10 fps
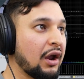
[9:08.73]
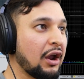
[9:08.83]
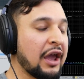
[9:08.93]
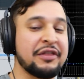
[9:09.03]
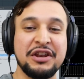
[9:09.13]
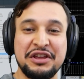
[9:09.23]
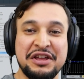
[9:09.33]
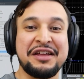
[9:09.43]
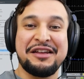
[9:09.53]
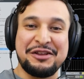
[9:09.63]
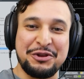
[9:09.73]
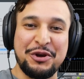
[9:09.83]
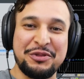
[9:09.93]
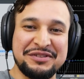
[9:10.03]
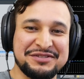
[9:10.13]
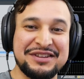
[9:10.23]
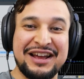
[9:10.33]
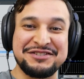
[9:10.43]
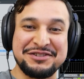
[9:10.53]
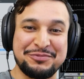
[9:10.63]
And then it
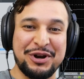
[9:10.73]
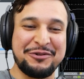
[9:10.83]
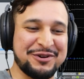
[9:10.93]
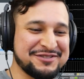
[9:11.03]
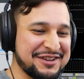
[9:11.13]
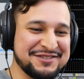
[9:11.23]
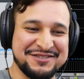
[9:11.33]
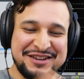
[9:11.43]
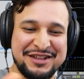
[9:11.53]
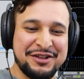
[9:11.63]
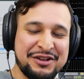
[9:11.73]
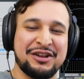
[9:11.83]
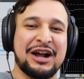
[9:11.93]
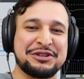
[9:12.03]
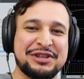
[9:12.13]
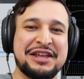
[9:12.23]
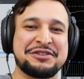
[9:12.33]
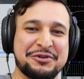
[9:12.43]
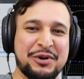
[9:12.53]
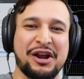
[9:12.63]
has this break where it says,
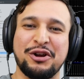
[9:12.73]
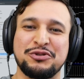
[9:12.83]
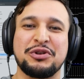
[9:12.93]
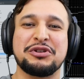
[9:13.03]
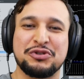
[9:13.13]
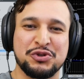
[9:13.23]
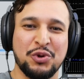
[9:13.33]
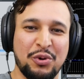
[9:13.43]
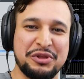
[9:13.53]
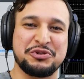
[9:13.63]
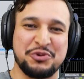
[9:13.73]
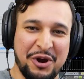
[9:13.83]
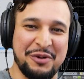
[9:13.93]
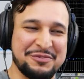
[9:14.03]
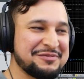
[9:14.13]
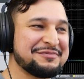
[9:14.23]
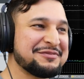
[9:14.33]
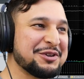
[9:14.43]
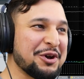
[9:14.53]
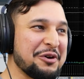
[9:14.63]
Atlantic Records stole this drop,
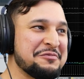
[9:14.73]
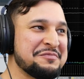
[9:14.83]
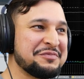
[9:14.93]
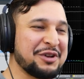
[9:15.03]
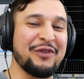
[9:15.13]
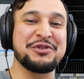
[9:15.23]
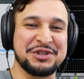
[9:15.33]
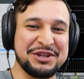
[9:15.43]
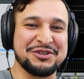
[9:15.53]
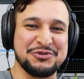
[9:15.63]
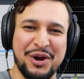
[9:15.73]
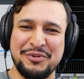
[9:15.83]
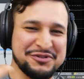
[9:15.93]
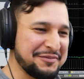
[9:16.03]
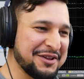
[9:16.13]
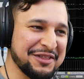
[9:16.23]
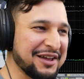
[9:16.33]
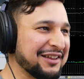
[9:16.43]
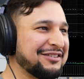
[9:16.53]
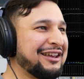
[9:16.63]
confiscated this drop or something like
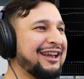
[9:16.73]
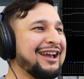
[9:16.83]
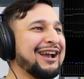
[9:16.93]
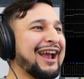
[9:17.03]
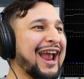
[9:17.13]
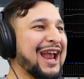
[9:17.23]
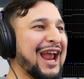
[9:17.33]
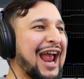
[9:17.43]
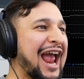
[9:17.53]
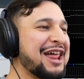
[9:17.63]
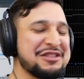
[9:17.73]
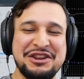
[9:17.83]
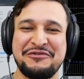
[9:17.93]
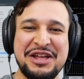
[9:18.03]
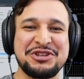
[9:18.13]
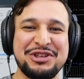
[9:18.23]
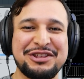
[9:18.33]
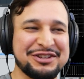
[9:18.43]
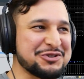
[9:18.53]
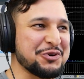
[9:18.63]
that. And then eventually it
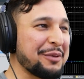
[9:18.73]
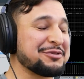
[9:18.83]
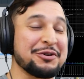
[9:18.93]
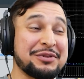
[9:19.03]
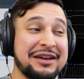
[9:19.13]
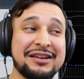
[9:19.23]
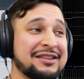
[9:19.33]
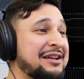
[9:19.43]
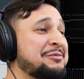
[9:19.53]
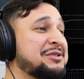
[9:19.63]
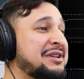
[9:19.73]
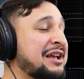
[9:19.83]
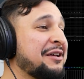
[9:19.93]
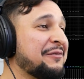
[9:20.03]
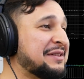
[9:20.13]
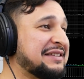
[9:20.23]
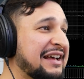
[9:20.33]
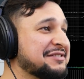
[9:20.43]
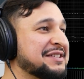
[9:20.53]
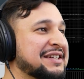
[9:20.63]
does drop. So that was
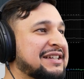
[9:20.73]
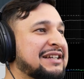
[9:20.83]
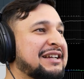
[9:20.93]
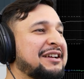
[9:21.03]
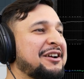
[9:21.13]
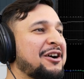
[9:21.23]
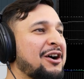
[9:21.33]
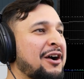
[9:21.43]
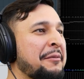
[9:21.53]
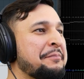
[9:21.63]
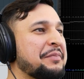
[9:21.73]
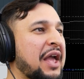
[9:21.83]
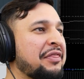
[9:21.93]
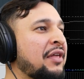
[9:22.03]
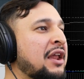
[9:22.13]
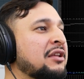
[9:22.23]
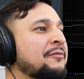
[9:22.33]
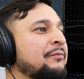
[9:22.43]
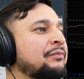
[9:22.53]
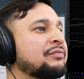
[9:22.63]
fantastic. And then
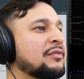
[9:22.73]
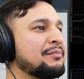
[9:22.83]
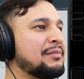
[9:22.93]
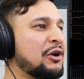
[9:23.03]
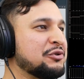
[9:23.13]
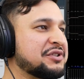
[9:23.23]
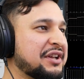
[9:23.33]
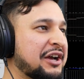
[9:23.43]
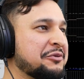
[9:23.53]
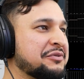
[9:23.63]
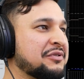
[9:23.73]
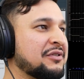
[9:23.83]
he mellows it out.